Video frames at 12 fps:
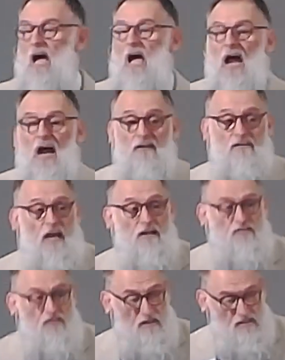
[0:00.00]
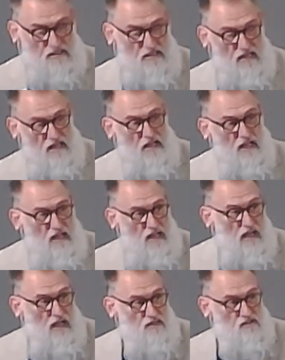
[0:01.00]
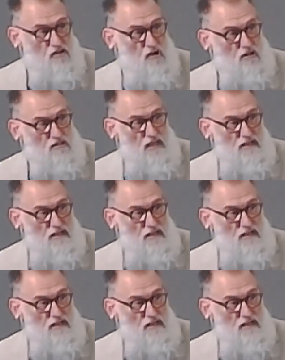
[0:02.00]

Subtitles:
And that just as God had